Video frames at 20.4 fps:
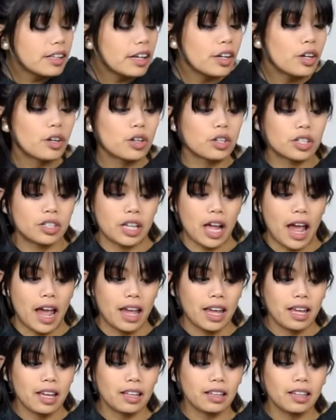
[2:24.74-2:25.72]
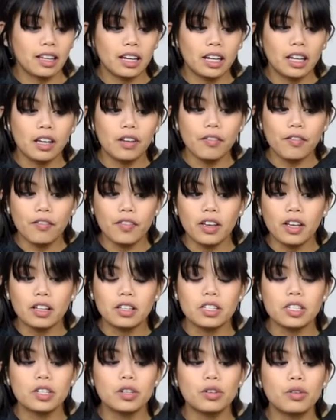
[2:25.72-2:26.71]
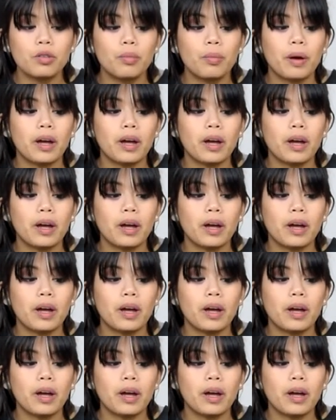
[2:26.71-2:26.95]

that you're saying that he feeds you,